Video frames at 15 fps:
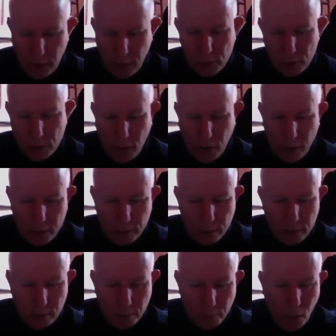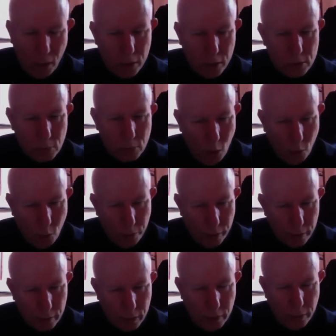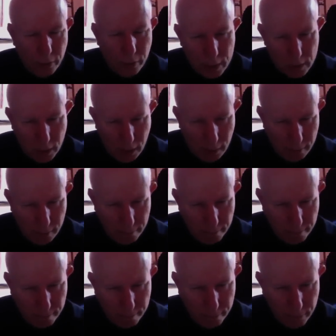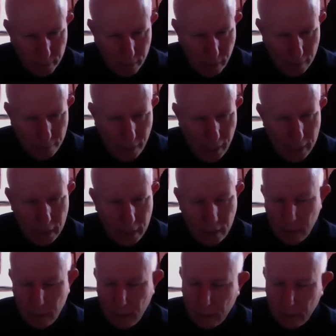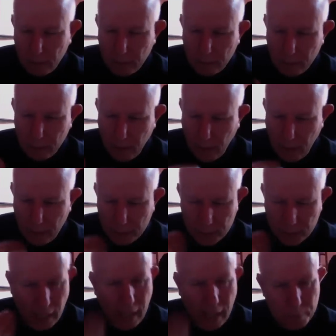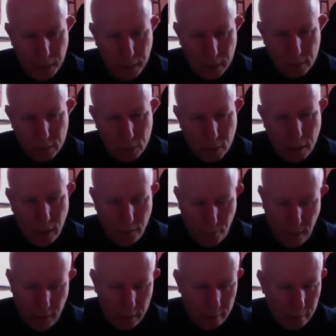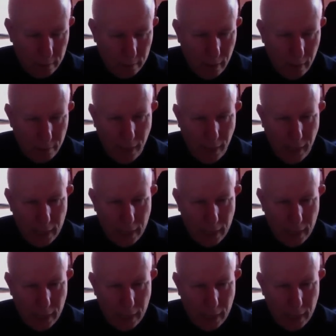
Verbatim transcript: on the Mars rover, Curiosity. And they uh, Skype in to the event and they answer